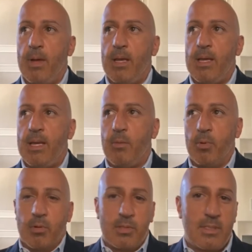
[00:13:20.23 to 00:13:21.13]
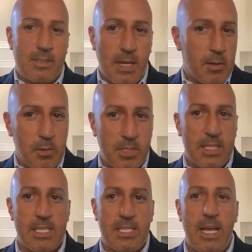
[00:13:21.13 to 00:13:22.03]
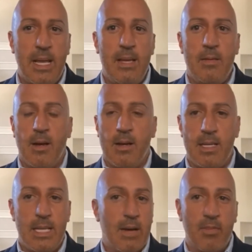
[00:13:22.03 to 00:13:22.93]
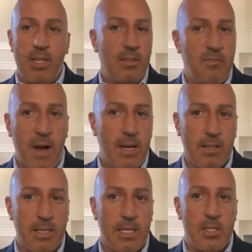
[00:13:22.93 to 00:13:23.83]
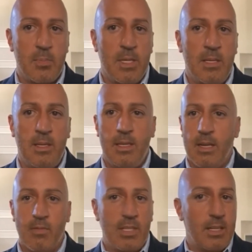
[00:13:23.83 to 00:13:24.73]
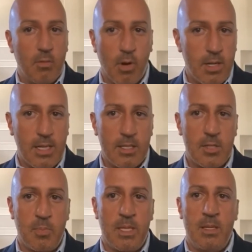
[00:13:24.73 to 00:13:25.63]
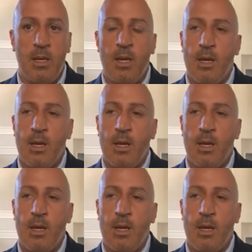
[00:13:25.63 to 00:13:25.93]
He will tell you to this day, he never did file against me. He never did run against me.